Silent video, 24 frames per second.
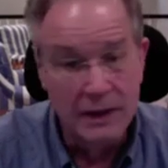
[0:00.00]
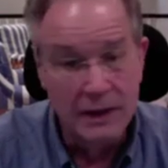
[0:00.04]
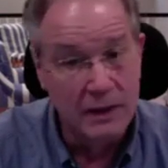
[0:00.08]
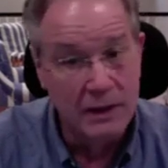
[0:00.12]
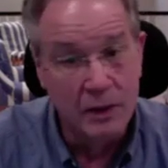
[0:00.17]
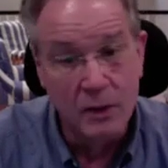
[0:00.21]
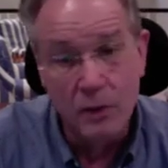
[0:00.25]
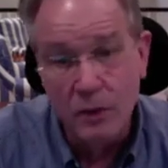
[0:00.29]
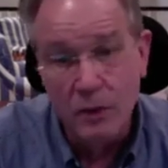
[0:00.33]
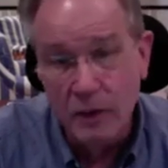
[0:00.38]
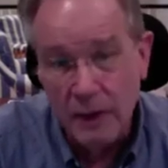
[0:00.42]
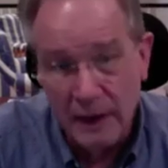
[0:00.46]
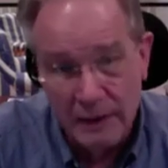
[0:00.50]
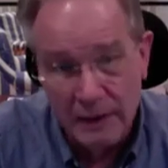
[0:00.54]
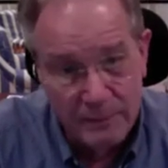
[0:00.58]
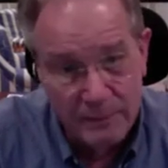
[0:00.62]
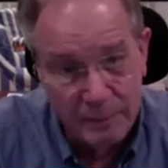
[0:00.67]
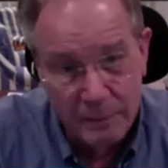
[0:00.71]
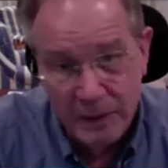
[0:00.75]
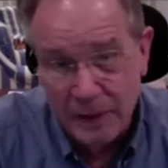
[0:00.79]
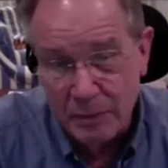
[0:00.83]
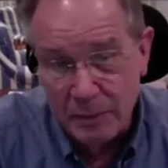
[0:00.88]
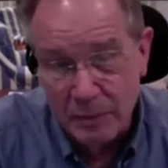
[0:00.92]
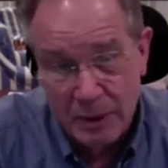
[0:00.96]
Don't
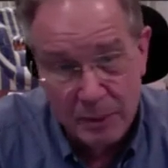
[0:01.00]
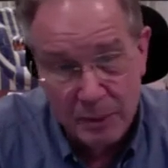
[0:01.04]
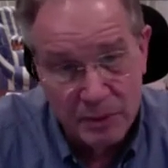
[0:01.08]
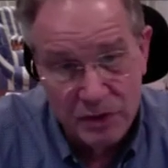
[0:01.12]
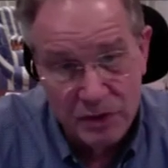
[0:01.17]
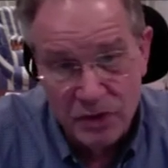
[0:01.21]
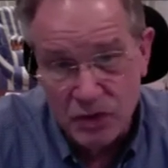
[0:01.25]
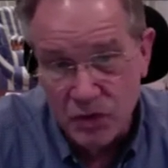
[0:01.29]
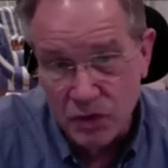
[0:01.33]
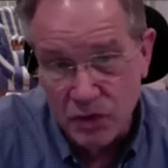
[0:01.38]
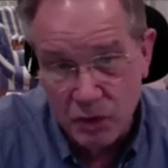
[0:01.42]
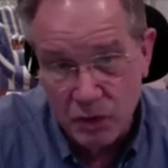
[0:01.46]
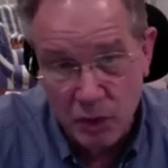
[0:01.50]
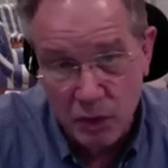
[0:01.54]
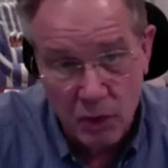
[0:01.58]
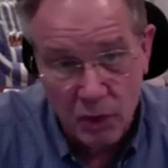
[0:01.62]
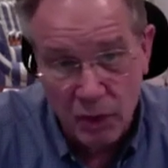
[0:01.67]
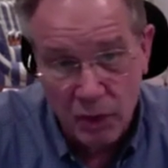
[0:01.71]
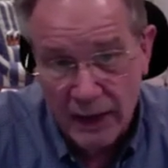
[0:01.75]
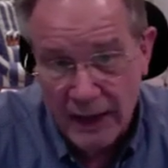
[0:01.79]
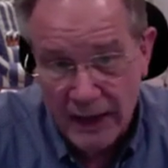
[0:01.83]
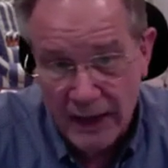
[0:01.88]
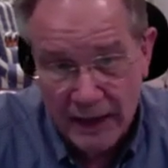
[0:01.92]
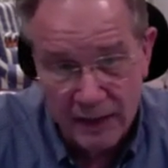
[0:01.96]
make people
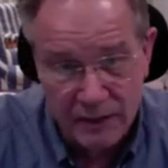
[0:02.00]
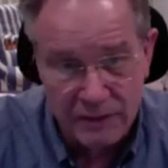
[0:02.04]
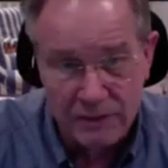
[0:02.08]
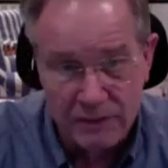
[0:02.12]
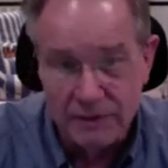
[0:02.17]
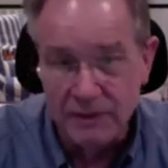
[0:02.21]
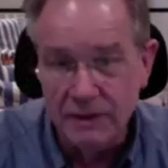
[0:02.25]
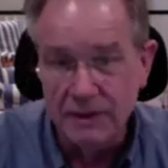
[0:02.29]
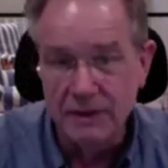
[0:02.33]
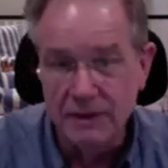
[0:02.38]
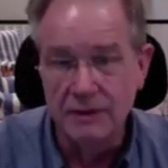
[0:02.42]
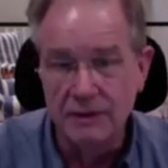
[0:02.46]
scroll down